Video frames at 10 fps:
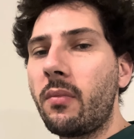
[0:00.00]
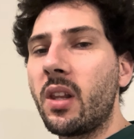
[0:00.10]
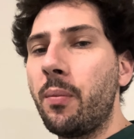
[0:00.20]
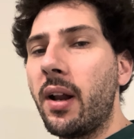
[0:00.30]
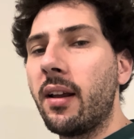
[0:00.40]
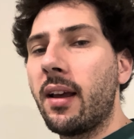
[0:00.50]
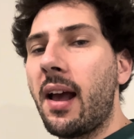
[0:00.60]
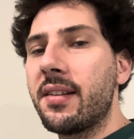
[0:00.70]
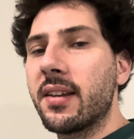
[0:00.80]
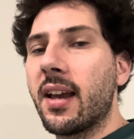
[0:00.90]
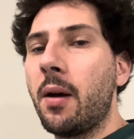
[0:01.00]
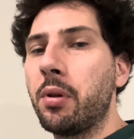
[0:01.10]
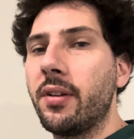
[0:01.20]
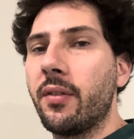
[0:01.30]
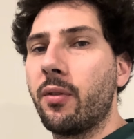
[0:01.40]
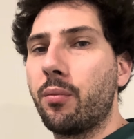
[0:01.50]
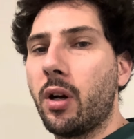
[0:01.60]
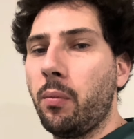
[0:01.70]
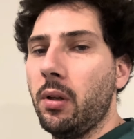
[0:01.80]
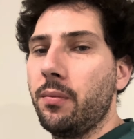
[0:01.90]
But it has a couple of different
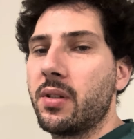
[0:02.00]
problems.